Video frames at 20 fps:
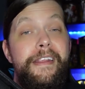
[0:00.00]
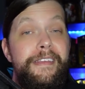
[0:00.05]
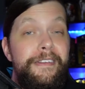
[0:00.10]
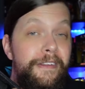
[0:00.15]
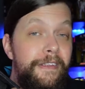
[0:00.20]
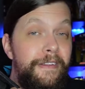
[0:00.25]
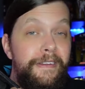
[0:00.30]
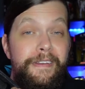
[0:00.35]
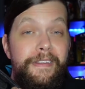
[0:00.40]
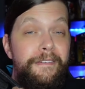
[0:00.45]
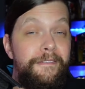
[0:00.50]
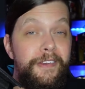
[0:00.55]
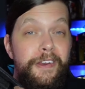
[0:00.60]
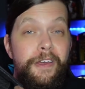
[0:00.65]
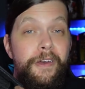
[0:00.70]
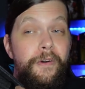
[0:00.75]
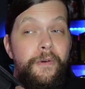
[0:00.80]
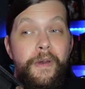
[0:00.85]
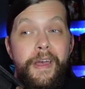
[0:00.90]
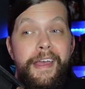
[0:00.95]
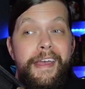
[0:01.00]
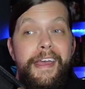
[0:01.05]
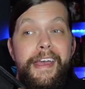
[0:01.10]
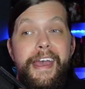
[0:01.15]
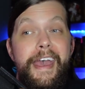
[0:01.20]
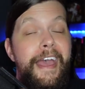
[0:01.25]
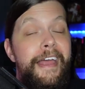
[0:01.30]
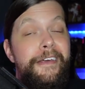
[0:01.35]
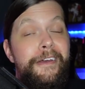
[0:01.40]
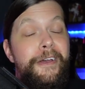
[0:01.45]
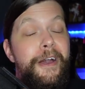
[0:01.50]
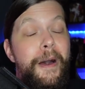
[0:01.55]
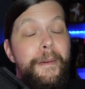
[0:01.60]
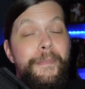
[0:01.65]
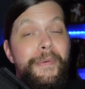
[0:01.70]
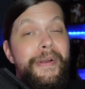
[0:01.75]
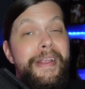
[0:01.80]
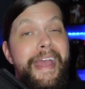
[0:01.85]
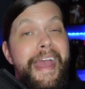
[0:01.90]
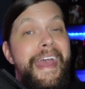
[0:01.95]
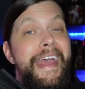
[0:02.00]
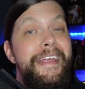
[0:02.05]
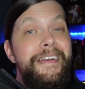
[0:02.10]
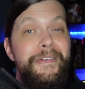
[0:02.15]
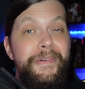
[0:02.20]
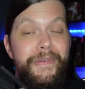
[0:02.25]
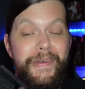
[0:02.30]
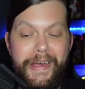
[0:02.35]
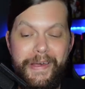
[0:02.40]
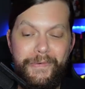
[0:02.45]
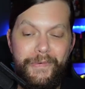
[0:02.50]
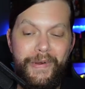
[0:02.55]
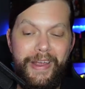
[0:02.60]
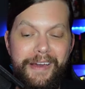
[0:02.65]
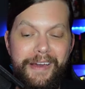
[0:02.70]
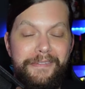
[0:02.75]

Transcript: I didn't even know how to comprehend uh,